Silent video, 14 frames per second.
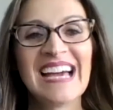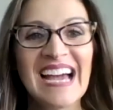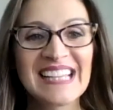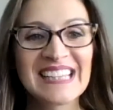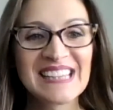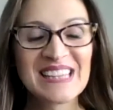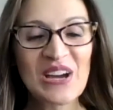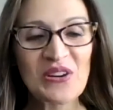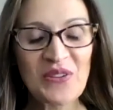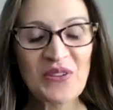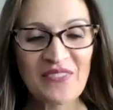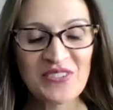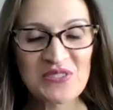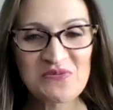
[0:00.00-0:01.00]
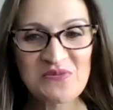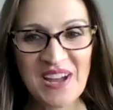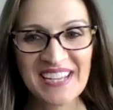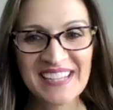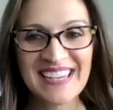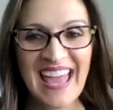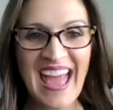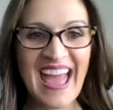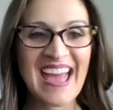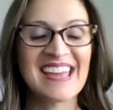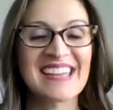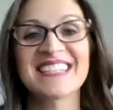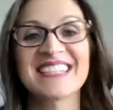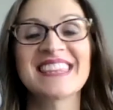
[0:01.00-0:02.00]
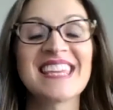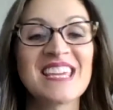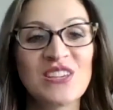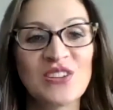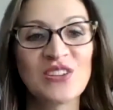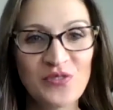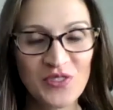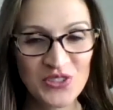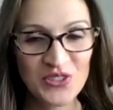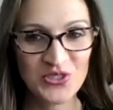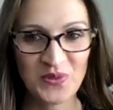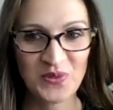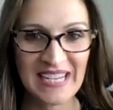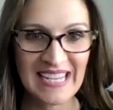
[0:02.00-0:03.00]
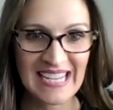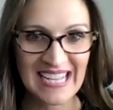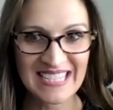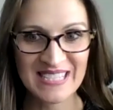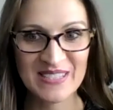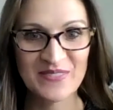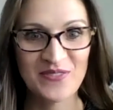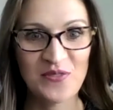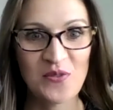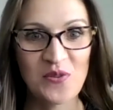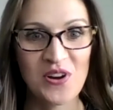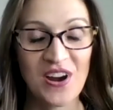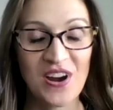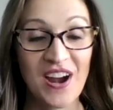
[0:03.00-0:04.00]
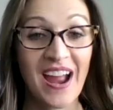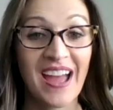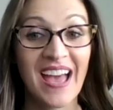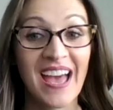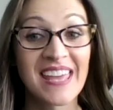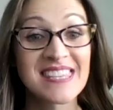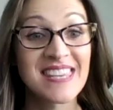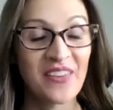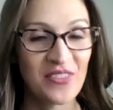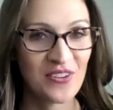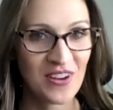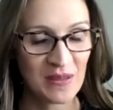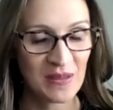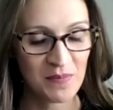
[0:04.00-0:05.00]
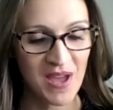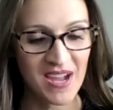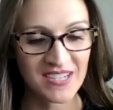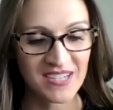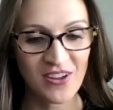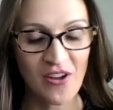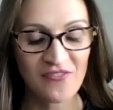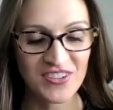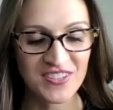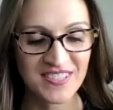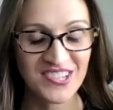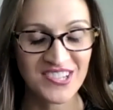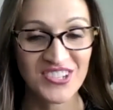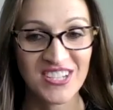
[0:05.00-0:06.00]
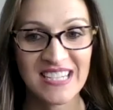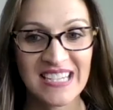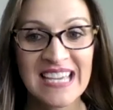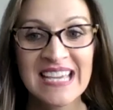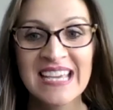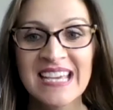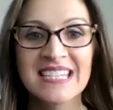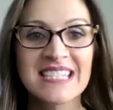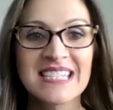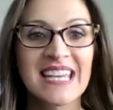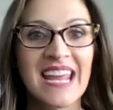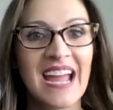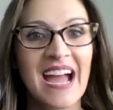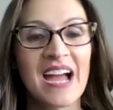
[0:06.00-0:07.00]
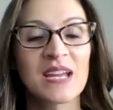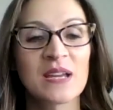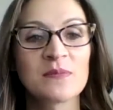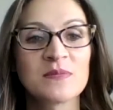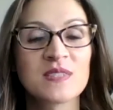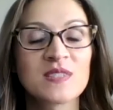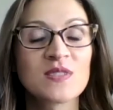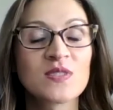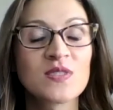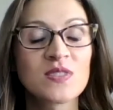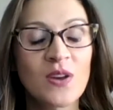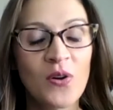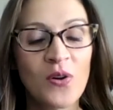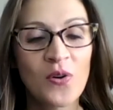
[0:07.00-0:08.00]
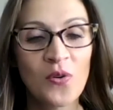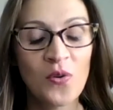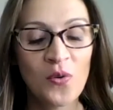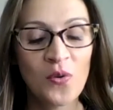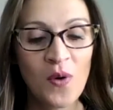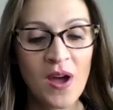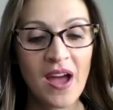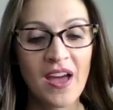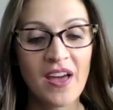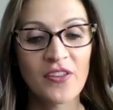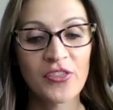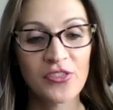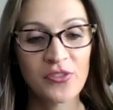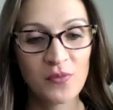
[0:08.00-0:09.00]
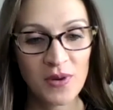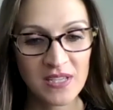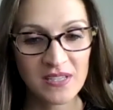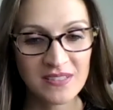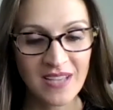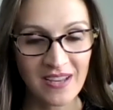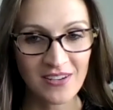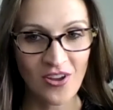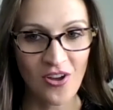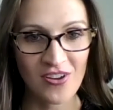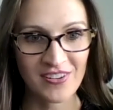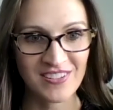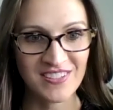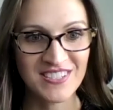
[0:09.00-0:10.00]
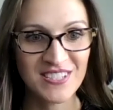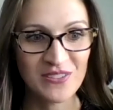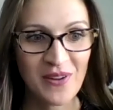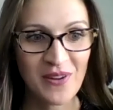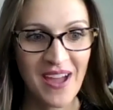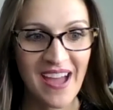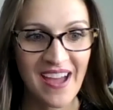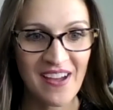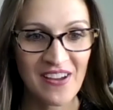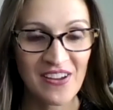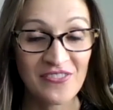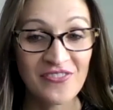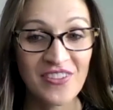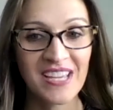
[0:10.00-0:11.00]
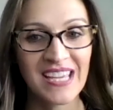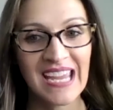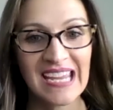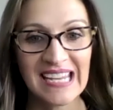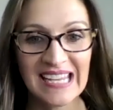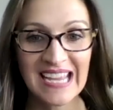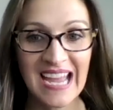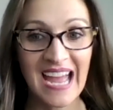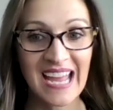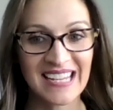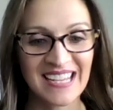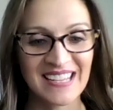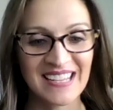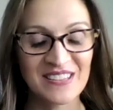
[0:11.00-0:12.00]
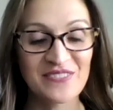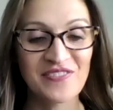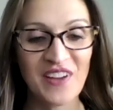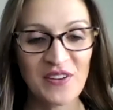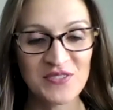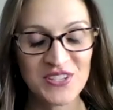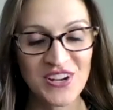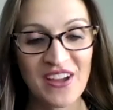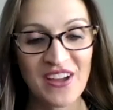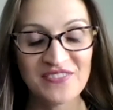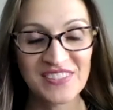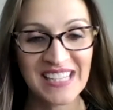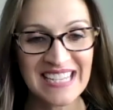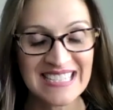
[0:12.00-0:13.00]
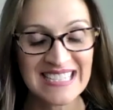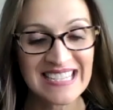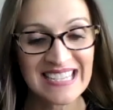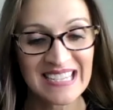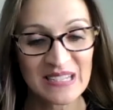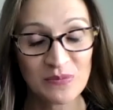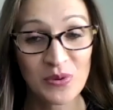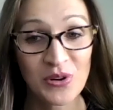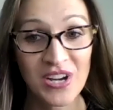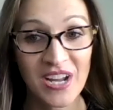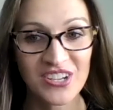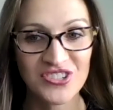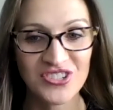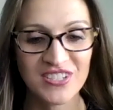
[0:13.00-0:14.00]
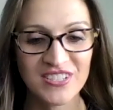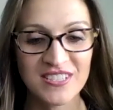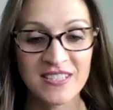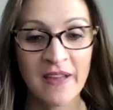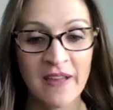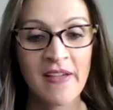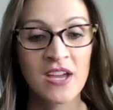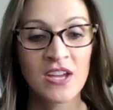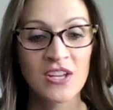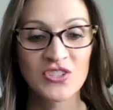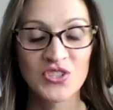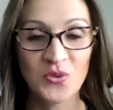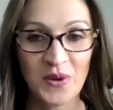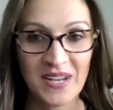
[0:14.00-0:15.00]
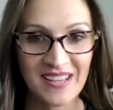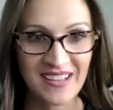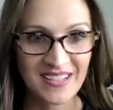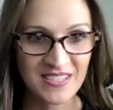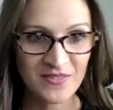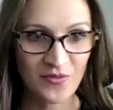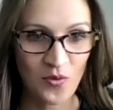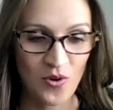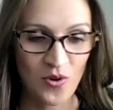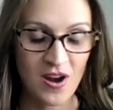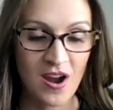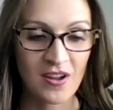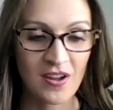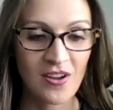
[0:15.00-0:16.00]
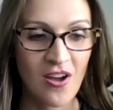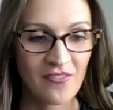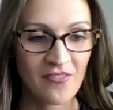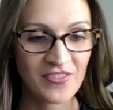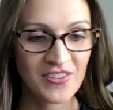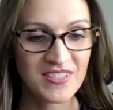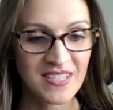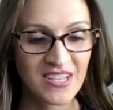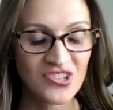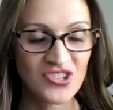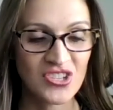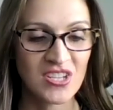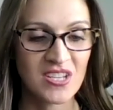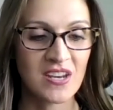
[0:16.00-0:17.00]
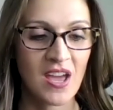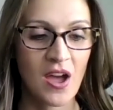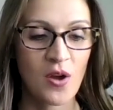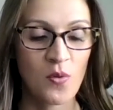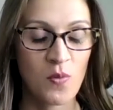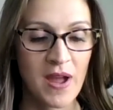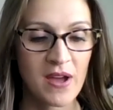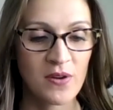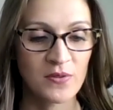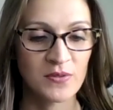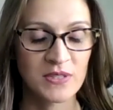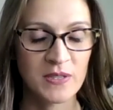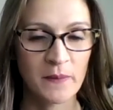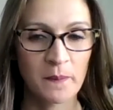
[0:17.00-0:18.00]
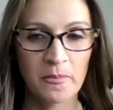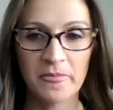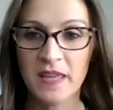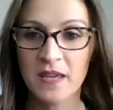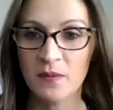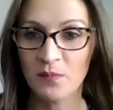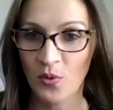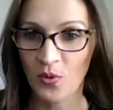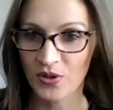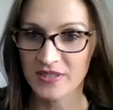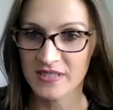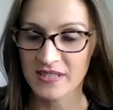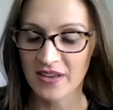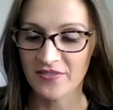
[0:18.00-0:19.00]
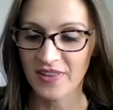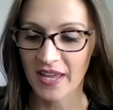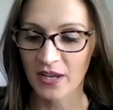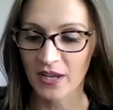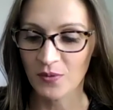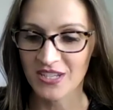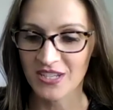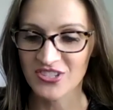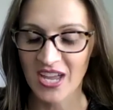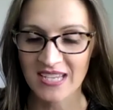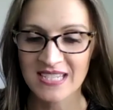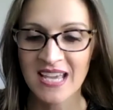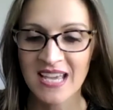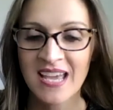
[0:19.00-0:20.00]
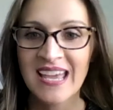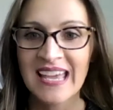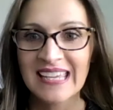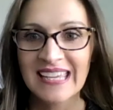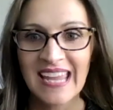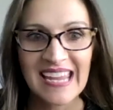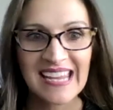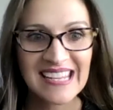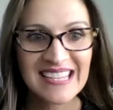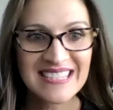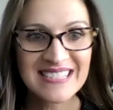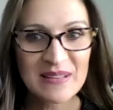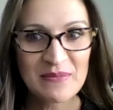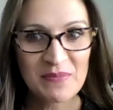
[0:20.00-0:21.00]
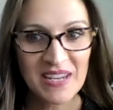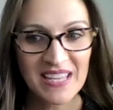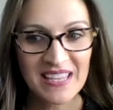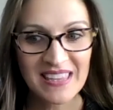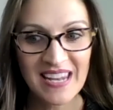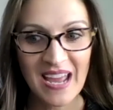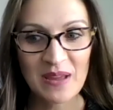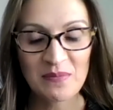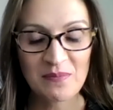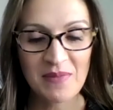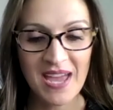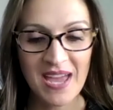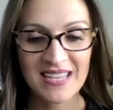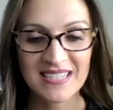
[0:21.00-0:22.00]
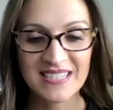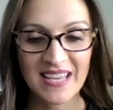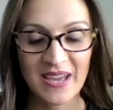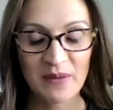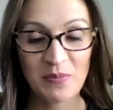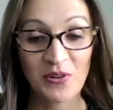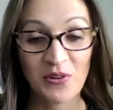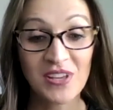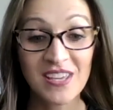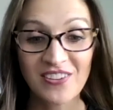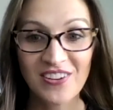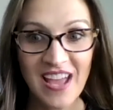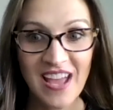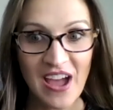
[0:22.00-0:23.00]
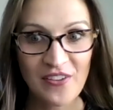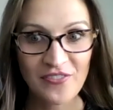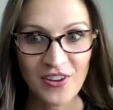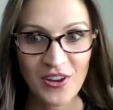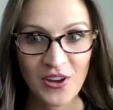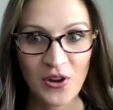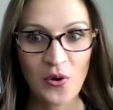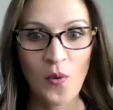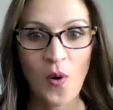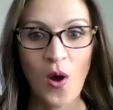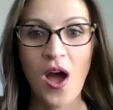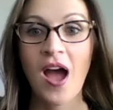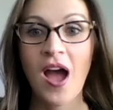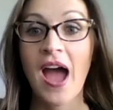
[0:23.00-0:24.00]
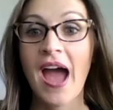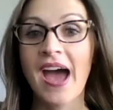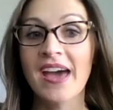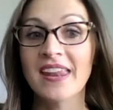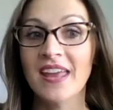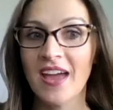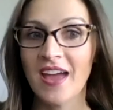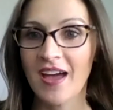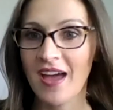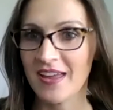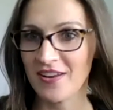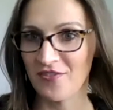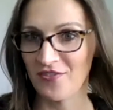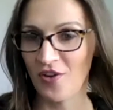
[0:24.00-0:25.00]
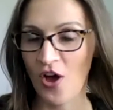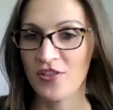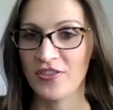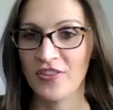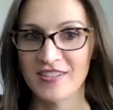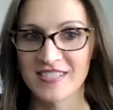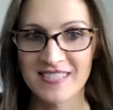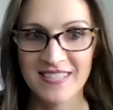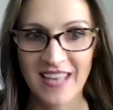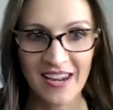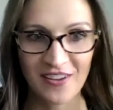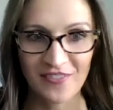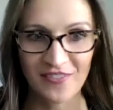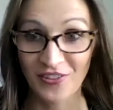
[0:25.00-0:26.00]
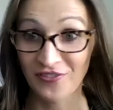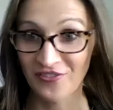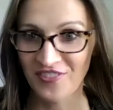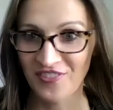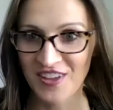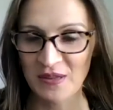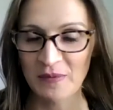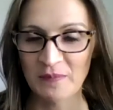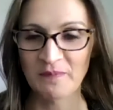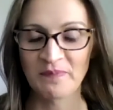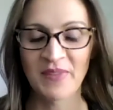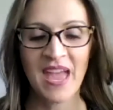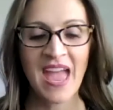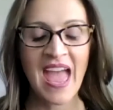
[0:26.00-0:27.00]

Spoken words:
Hello, everyone, and thank you for joining us for another Impact conversation. Today, I am so thrilled and honored to have Katie Cutting, the founder of Lazy Kitten Productions, joining us for a conversation around the importance of language. And Katie is somebody that I met about a year and a half ago on the set of a film.